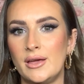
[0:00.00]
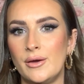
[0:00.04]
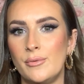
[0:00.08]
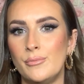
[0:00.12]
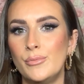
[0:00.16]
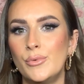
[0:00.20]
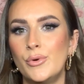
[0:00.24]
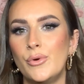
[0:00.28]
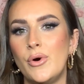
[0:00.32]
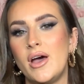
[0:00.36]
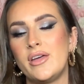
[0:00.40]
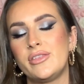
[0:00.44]

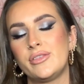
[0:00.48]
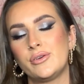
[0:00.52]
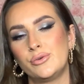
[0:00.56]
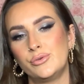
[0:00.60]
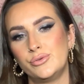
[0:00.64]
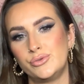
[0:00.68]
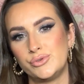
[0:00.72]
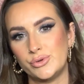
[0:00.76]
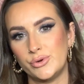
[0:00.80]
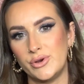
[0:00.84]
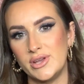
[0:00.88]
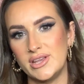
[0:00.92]
more ethical
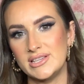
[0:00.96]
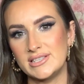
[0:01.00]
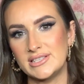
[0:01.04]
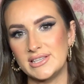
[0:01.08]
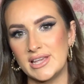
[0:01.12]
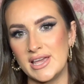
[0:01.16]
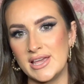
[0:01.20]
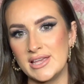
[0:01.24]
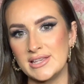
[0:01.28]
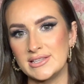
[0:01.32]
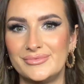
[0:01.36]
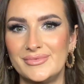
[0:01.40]

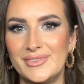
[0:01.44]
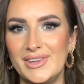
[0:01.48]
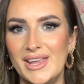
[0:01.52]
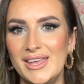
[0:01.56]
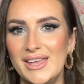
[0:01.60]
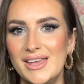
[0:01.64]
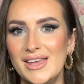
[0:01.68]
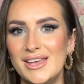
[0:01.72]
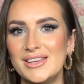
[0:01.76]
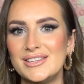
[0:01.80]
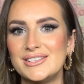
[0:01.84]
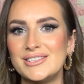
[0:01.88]
choices.
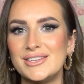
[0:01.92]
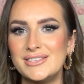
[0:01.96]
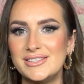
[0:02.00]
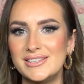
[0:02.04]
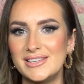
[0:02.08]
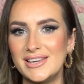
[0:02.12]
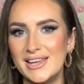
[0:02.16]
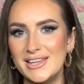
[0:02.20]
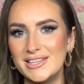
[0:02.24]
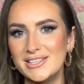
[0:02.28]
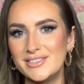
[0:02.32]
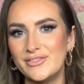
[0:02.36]
So
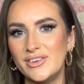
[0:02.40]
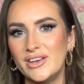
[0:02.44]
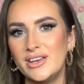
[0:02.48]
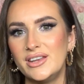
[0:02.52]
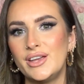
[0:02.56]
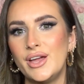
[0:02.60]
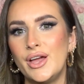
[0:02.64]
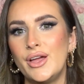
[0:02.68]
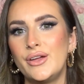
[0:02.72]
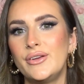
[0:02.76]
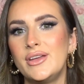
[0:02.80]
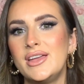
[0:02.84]
today's
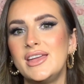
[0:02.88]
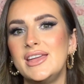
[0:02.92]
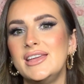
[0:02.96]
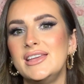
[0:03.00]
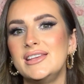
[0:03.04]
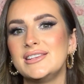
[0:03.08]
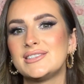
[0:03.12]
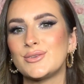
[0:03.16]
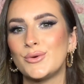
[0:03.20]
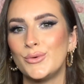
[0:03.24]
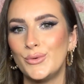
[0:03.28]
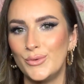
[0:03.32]
video
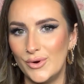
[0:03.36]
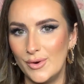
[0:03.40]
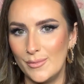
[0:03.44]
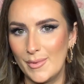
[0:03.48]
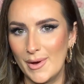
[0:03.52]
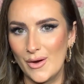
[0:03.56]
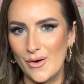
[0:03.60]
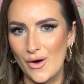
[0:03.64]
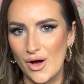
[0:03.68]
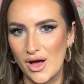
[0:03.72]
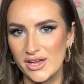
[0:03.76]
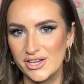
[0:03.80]
is all
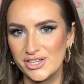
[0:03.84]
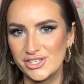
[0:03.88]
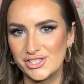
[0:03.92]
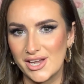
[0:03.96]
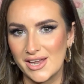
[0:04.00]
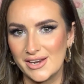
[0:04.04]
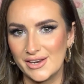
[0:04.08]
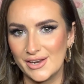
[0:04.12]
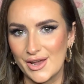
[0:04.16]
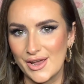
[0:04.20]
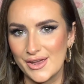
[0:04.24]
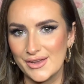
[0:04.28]
about
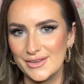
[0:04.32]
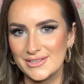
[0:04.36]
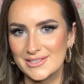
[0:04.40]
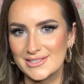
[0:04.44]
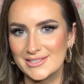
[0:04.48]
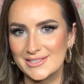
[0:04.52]
eyeshadows.